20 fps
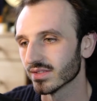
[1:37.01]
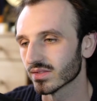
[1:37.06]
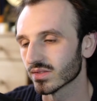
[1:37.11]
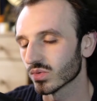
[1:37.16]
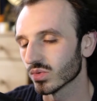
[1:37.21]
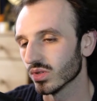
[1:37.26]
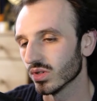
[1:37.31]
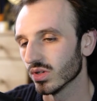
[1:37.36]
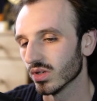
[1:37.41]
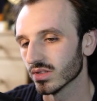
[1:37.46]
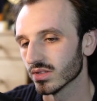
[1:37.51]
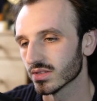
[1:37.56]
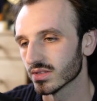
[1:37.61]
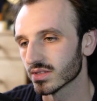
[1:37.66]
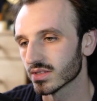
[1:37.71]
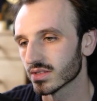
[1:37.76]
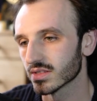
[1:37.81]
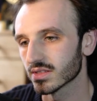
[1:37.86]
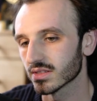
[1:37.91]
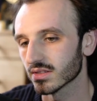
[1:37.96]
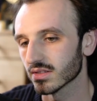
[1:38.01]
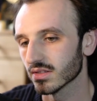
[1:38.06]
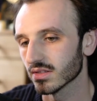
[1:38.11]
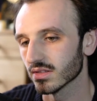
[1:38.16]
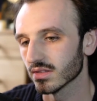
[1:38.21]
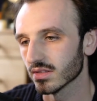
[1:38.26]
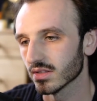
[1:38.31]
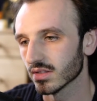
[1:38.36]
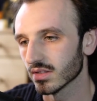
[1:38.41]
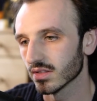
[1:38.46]
was
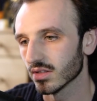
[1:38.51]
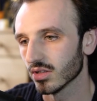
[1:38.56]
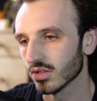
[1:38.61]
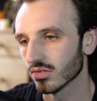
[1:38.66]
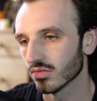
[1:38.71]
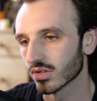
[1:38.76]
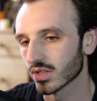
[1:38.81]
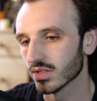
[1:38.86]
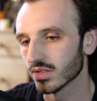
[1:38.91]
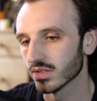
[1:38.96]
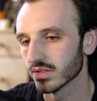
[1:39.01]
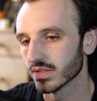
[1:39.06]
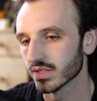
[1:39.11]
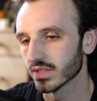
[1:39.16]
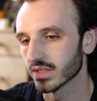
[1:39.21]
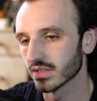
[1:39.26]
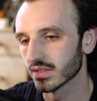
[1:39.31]
all recorded,